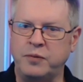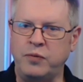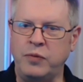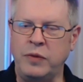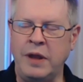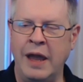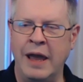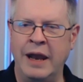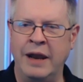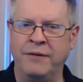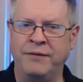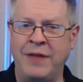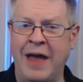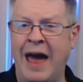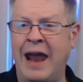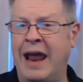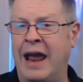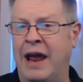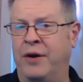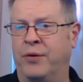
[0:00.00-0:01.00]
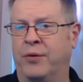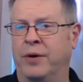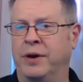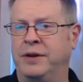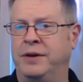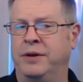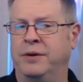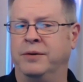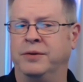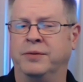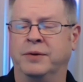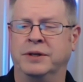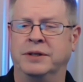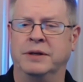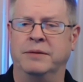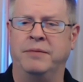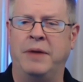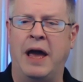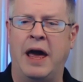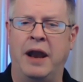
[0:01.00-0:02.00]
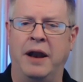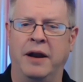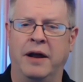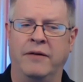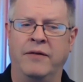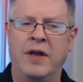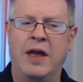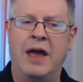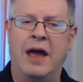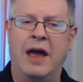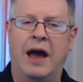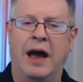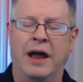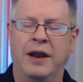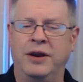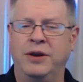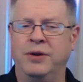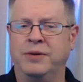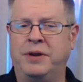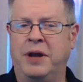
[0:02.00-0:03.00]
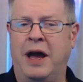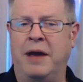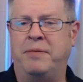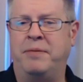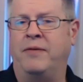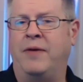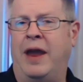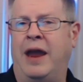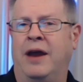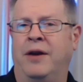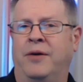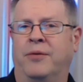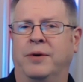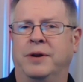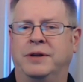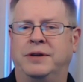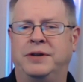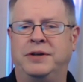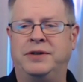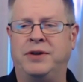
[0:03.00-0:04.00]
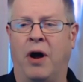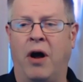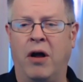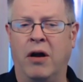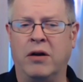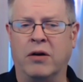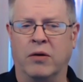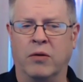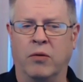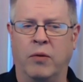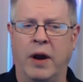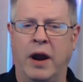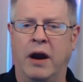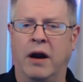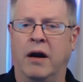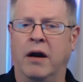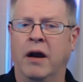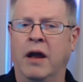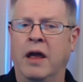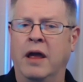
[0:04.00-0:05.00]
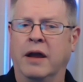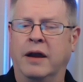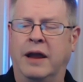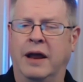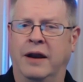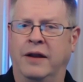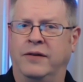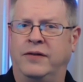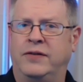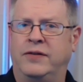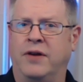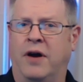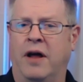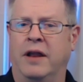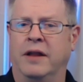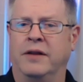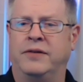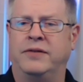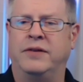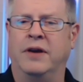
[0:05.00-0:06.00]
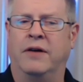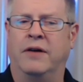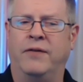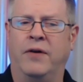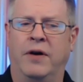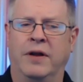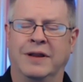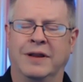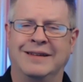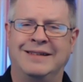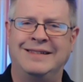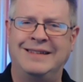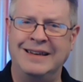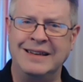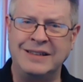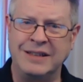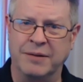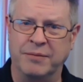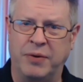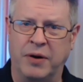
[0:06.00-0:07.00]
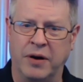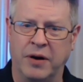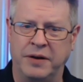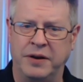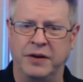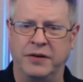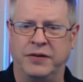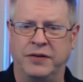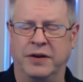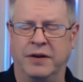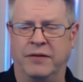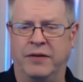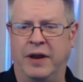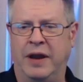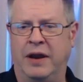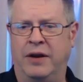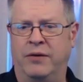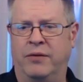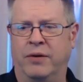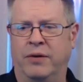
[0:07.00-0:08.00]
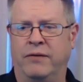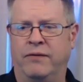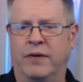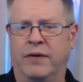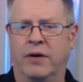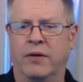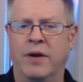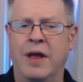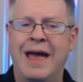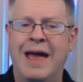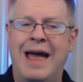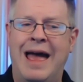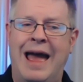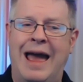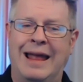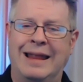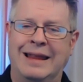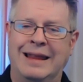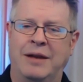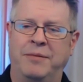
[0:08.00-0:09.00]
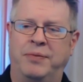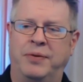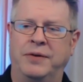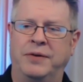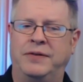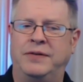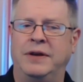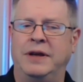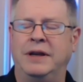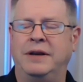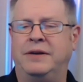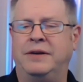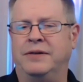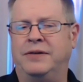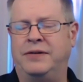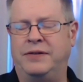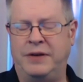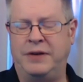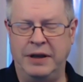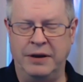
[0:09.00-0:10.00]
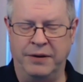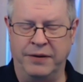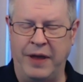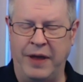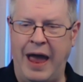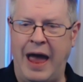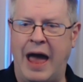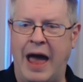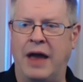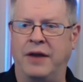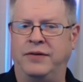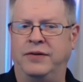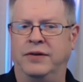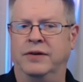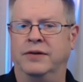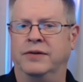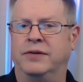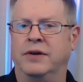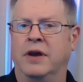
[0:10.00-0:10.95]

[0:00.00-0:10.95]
And if that Android news wasn't bad enough, a new type of Android stalkerware can install itself on the system partition of an Android phone and then proceed to steal the hashes